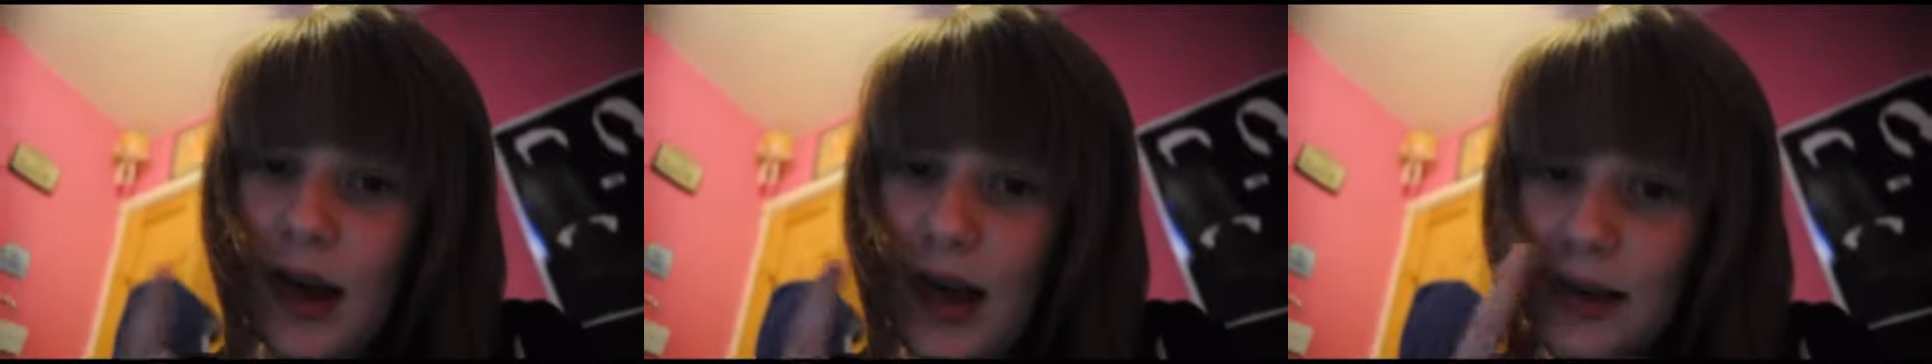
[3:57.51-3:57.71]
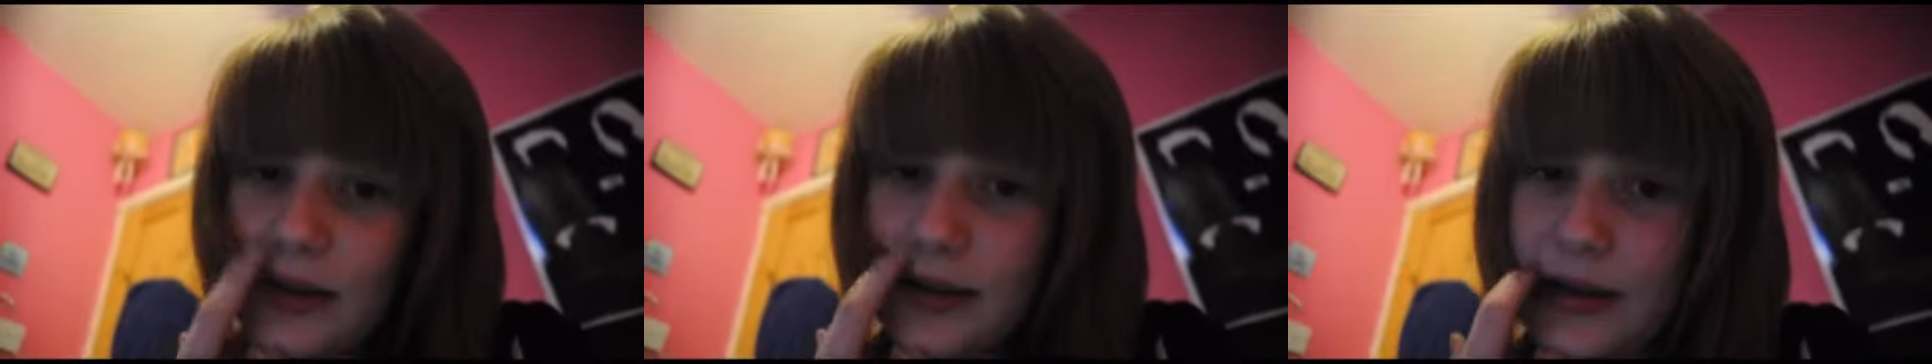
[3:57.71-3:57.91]

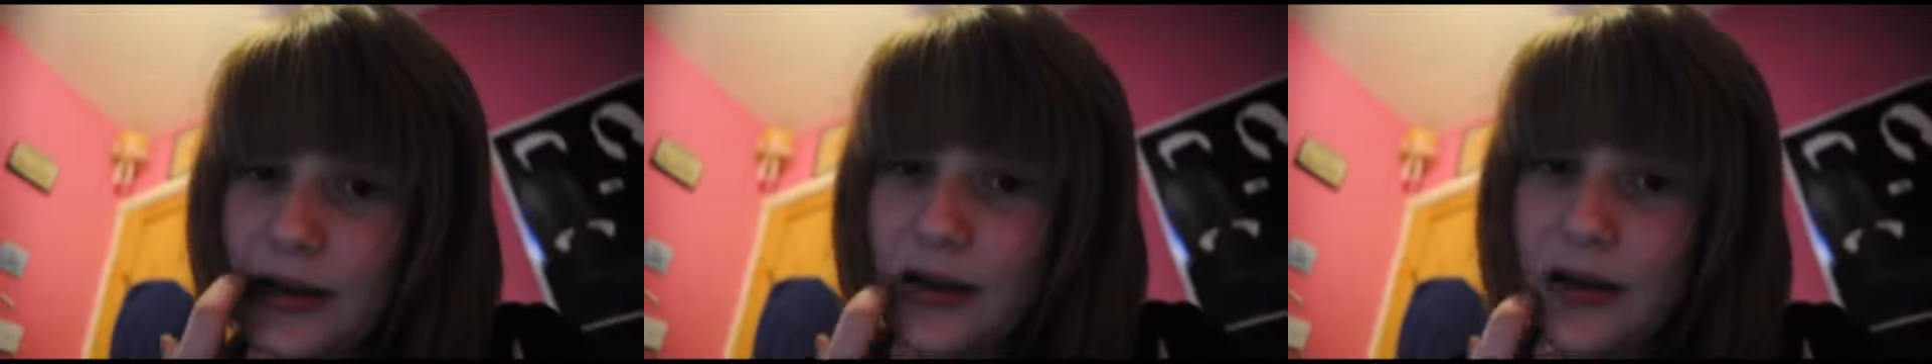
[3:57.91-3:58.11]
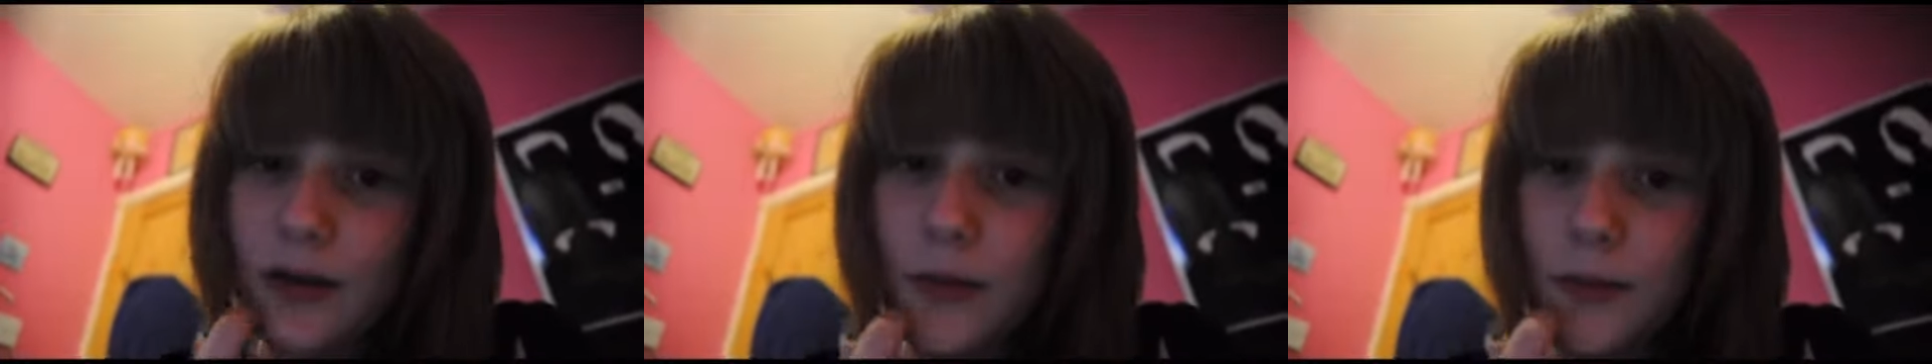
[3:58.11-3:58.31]
I need to
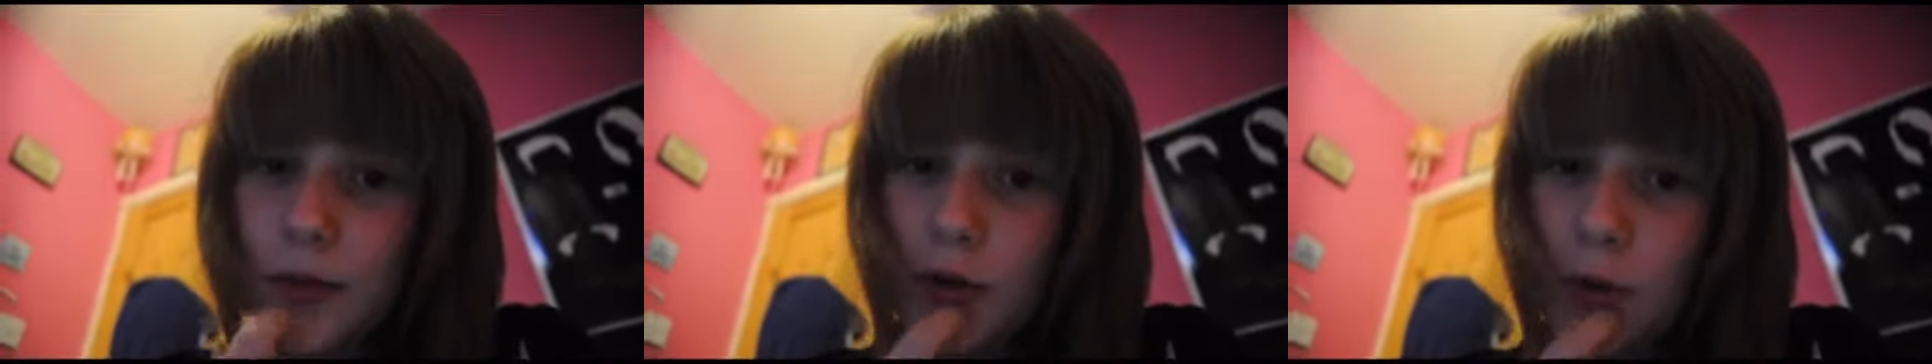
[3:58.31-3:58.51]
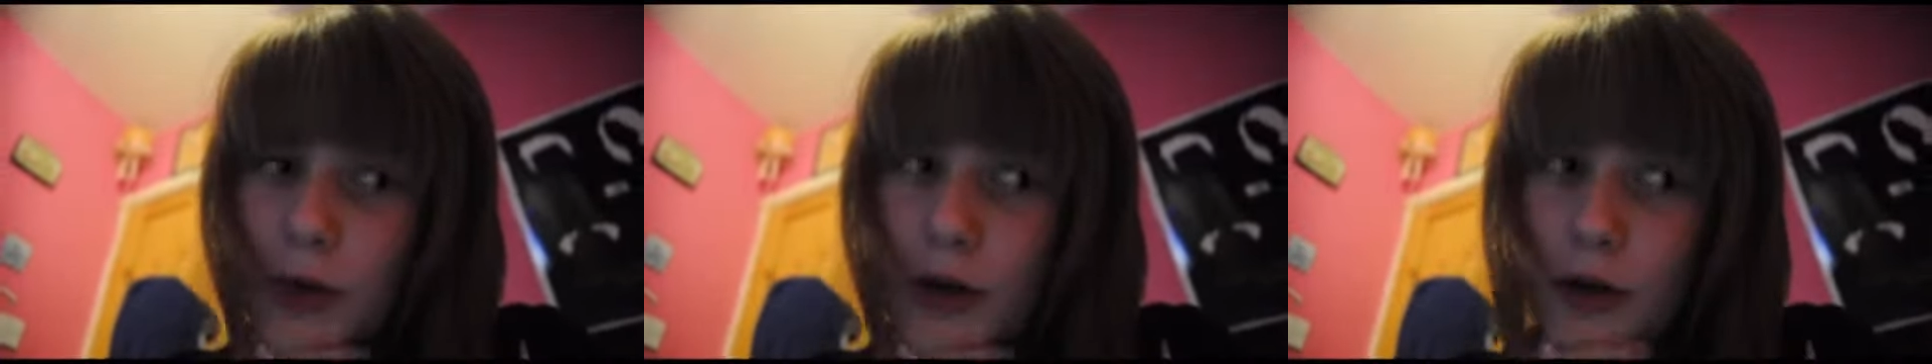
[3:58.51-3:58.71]
stop
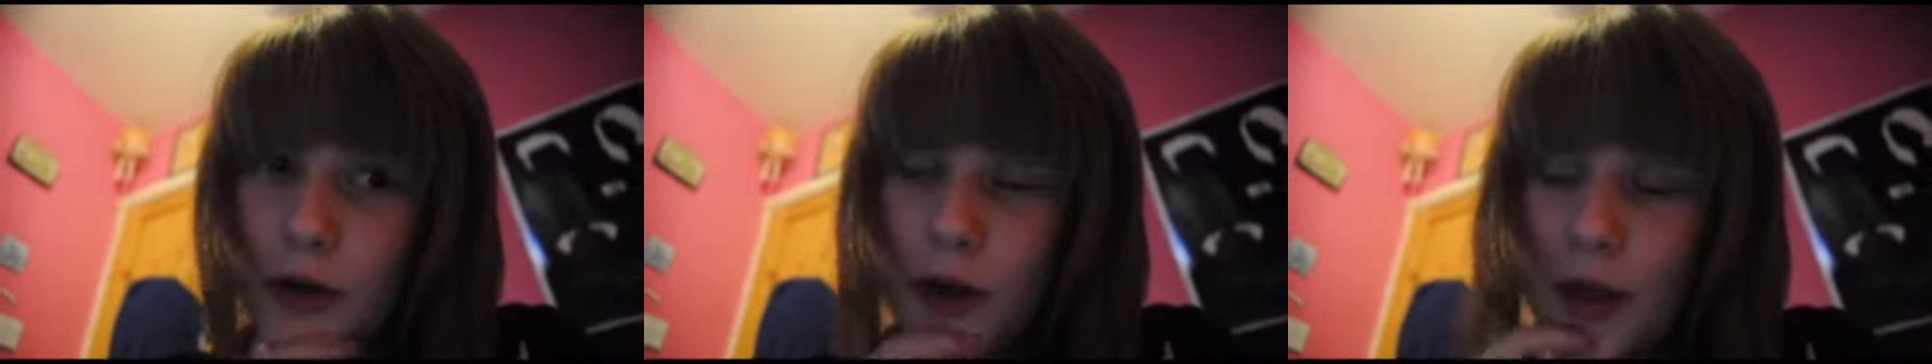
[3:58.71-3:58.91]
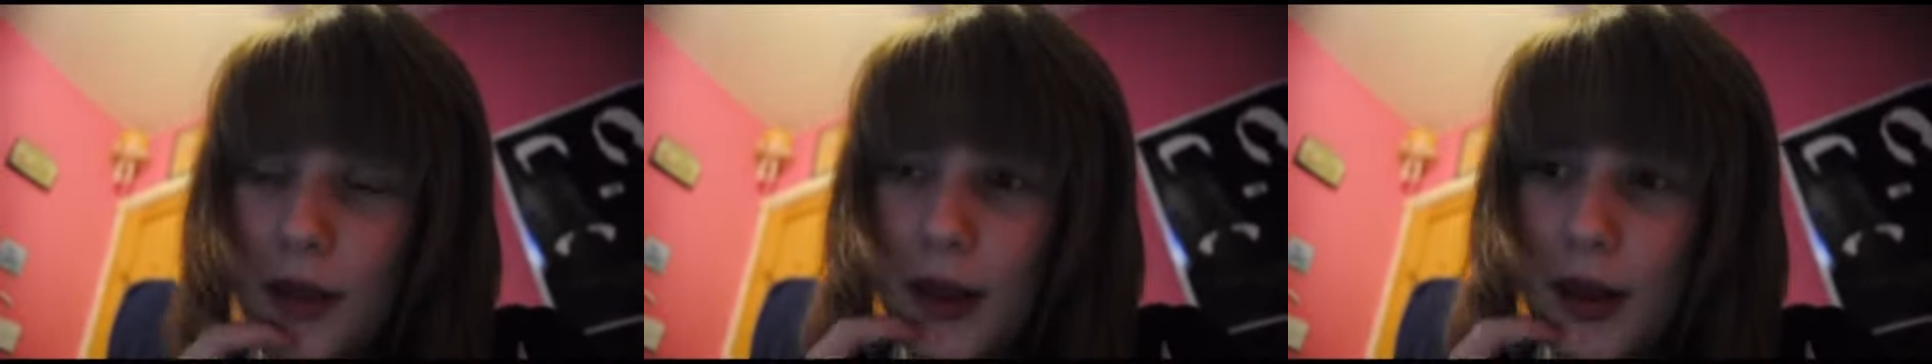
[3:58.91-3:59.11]
doing
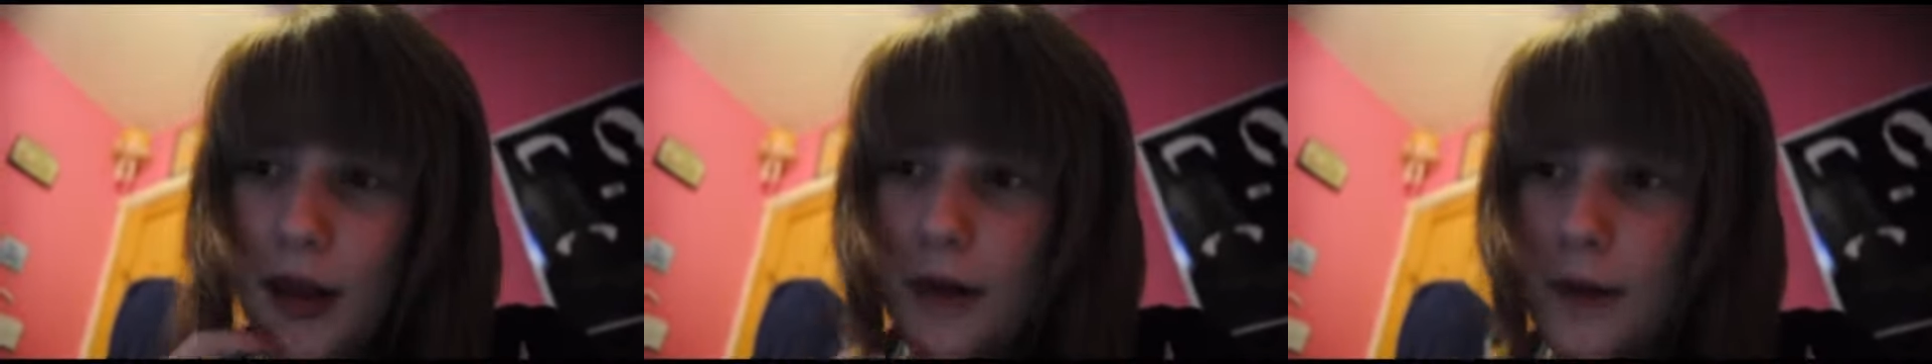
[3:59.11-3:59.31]
nothing.